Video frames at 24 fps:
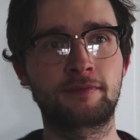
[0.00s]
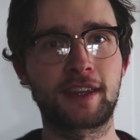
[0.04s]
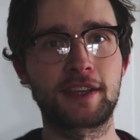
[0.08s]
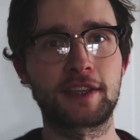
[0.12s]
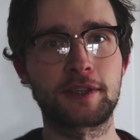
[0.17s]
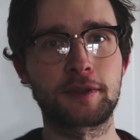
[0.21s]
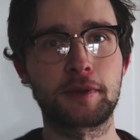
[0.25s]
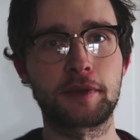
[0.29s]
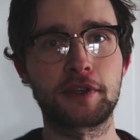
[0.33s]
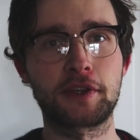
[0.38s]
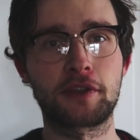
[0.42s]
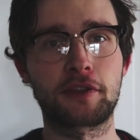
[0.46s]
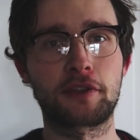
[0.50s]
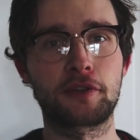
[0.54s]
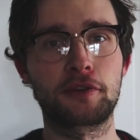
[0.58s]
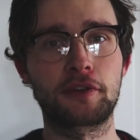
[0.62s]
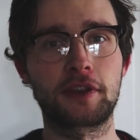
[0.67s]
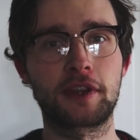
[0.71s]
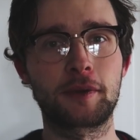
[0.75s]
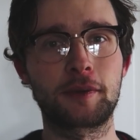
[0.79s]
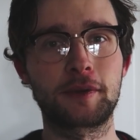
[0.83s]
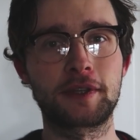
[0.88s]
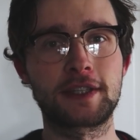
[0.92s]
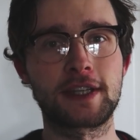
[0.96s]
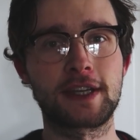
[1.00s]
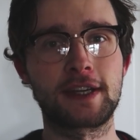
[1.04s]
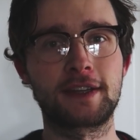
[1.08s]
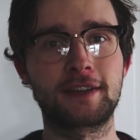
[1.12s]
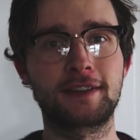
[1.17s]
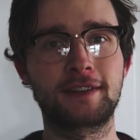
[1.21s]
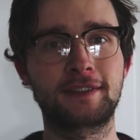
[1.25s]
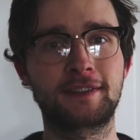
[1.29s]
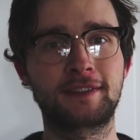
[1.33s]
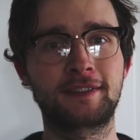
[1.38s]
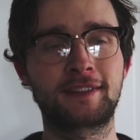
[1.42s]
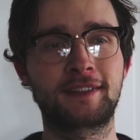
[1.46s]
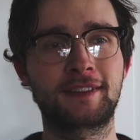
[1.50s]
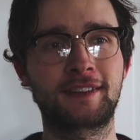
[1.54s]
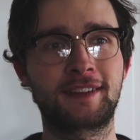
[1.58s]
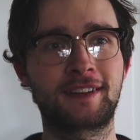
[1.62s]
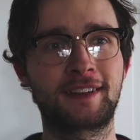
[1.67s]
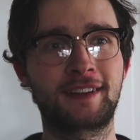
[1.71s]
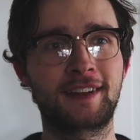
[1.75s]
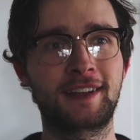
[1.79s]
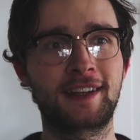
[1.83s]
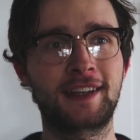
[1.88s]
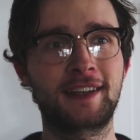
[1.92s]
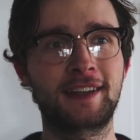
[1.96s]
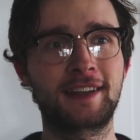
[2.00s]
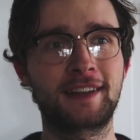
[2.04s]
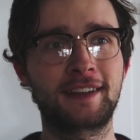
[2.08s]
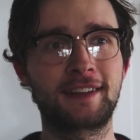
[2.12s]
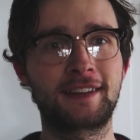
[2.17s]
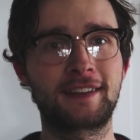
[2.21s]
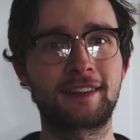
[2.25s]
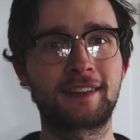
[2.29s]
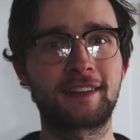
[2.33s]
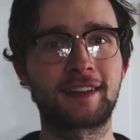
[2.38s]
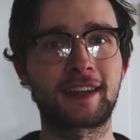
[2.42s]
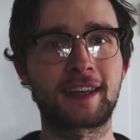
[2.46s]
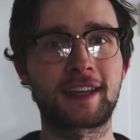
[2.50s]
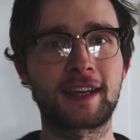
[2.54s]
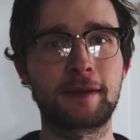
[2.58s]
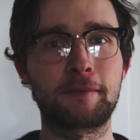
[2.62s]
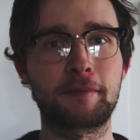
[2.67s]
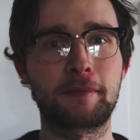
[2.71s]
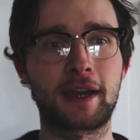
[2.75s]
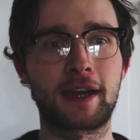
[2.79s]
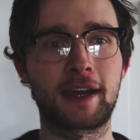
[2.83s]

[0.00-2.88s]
Just when you thought they were done, they come